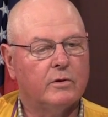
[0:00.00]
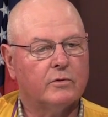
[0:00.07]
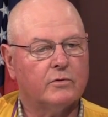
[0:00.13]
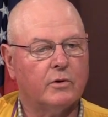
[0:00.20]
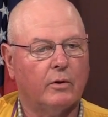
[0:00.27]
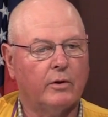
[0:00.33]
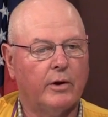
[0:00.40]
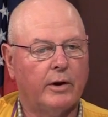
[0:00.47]

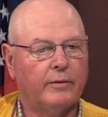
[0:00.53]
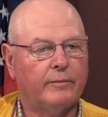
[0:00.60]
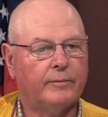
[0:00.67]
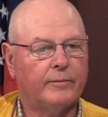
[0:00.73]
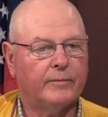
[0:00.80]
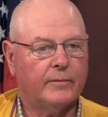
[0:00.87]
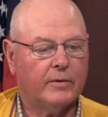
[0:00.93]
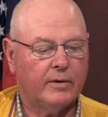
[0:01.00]
So then,
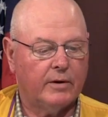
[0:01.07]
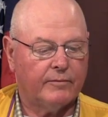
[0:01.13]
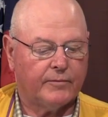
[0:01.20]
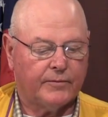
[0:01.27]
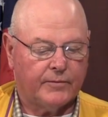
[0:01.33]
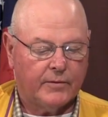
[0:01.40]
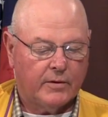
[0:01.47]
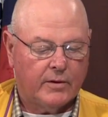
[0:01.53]

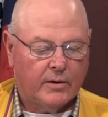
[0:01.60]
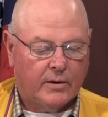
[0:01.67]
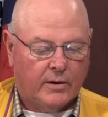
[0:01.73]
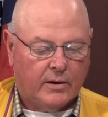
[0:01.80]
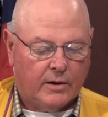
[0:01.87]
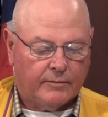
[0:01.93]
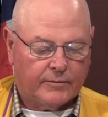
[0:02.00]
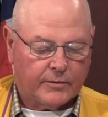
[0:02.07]
if
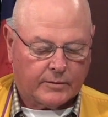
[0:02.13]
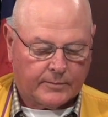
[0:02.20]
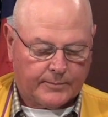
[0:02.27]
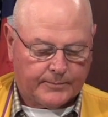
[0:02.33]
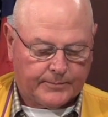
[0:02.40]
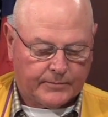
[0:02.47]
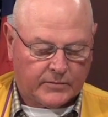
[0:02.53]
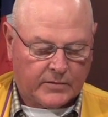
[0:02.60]

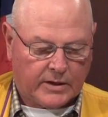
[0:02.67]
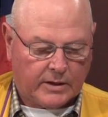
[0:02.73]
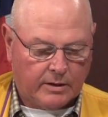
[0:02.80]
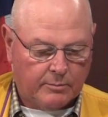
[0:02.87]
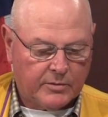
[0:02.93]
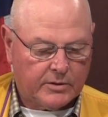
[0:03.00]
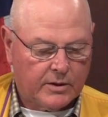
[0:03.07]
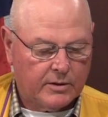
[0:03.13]
they
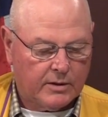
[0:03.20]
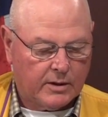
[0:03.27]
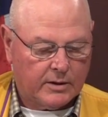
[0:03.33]
give them